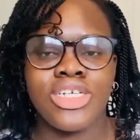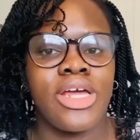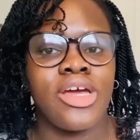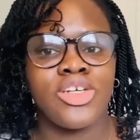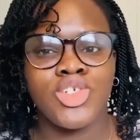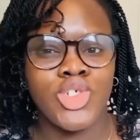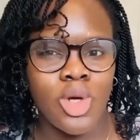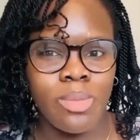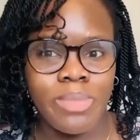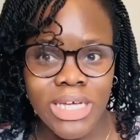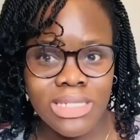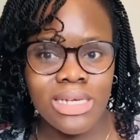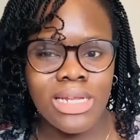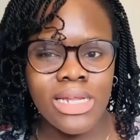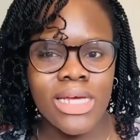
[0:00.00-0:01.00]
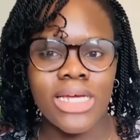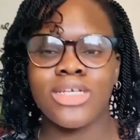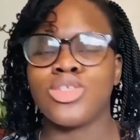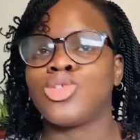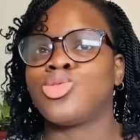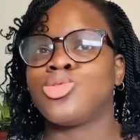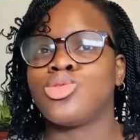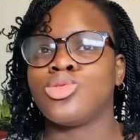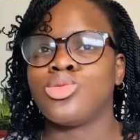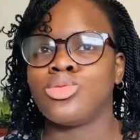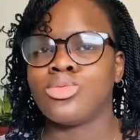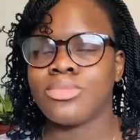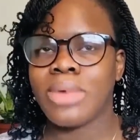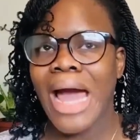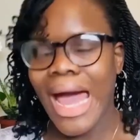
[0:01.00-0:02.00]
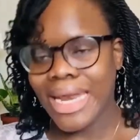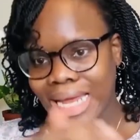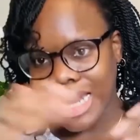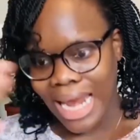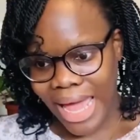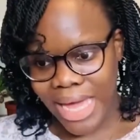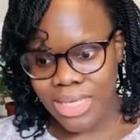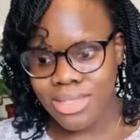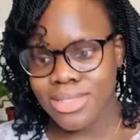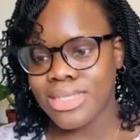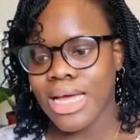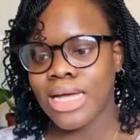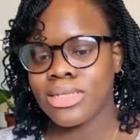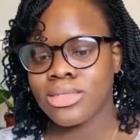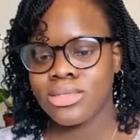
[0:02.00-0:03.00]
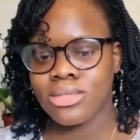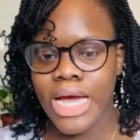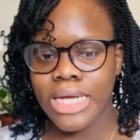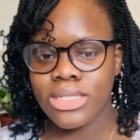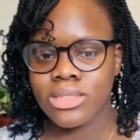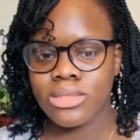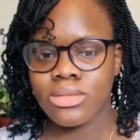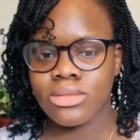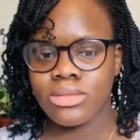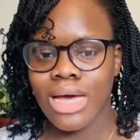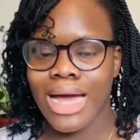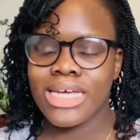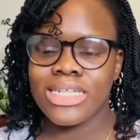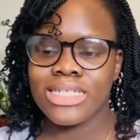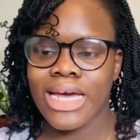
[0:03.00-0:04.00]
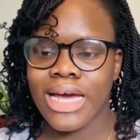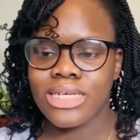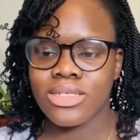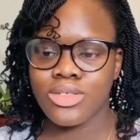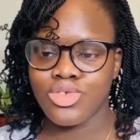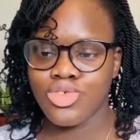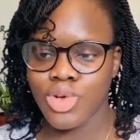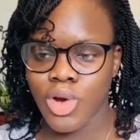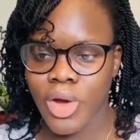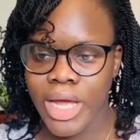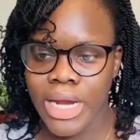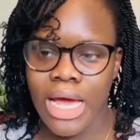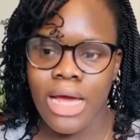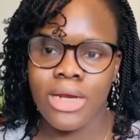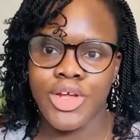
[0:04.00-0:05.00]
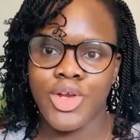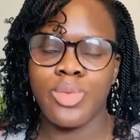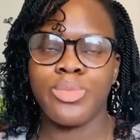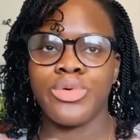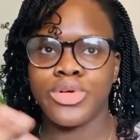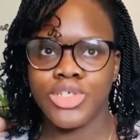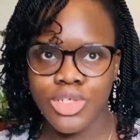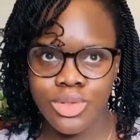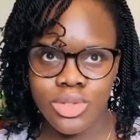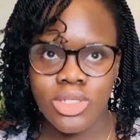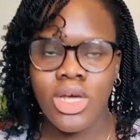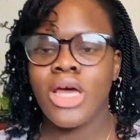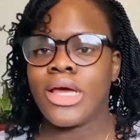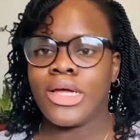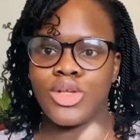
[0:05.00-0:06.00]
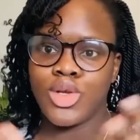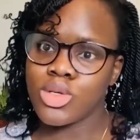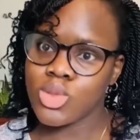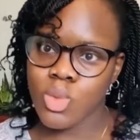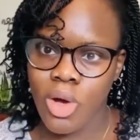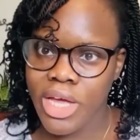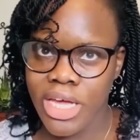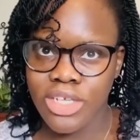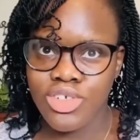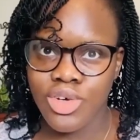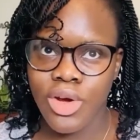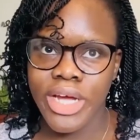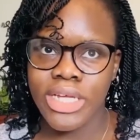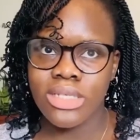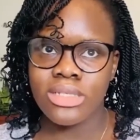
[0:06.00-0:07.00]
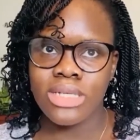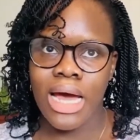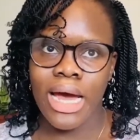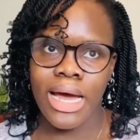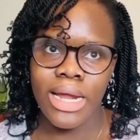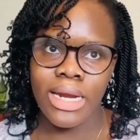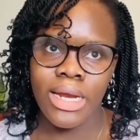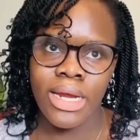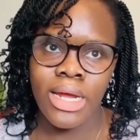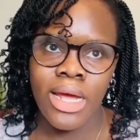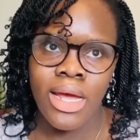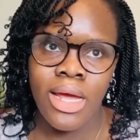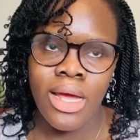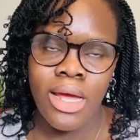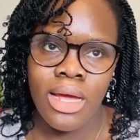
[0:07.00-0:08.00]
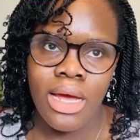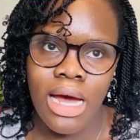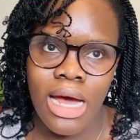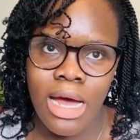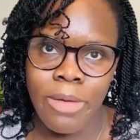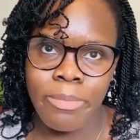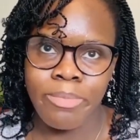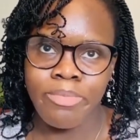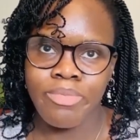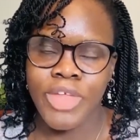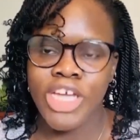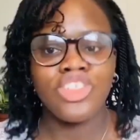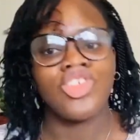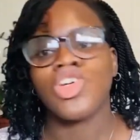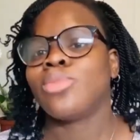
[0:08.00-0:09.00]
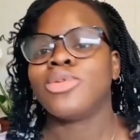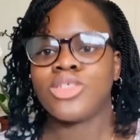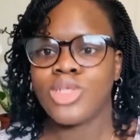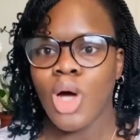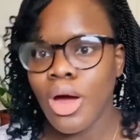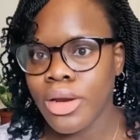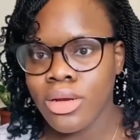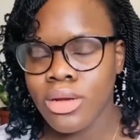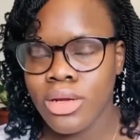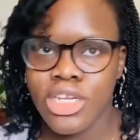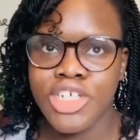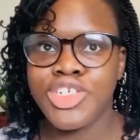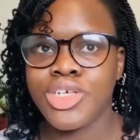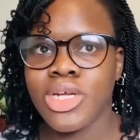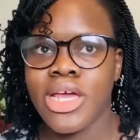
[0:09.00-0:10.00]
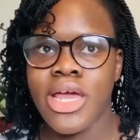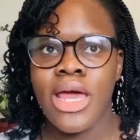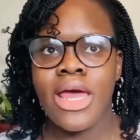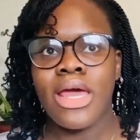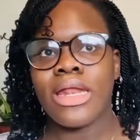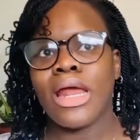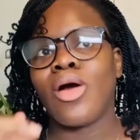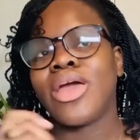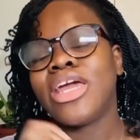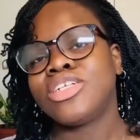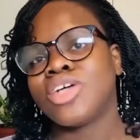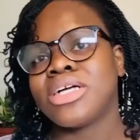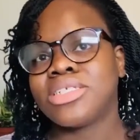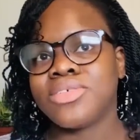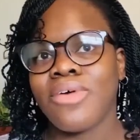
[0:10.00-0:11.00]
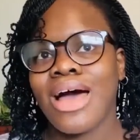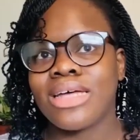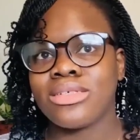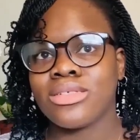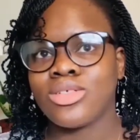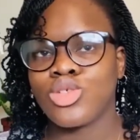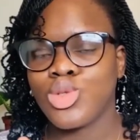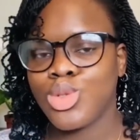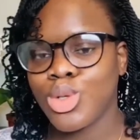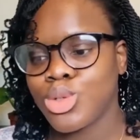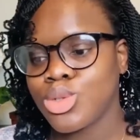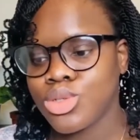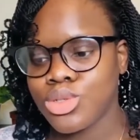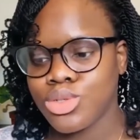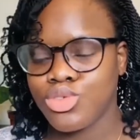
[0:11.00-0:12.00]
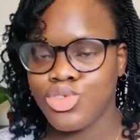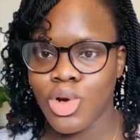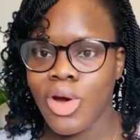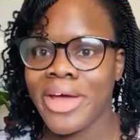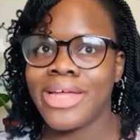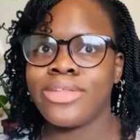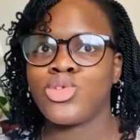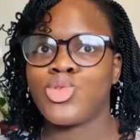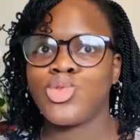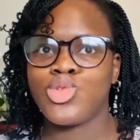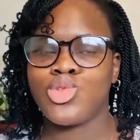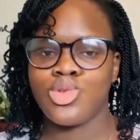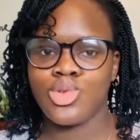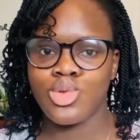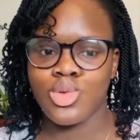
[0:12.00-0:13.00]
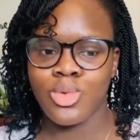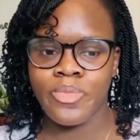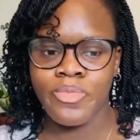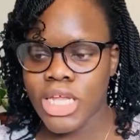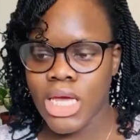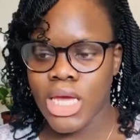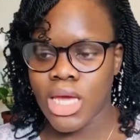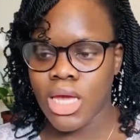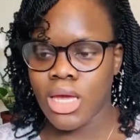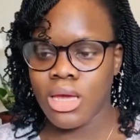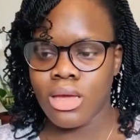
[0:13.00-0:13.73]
engineer's job basically is to analyze that architect's drawing and, you know, produce those working drawings, and his job is done, literally. Now, he transfers those drawings to the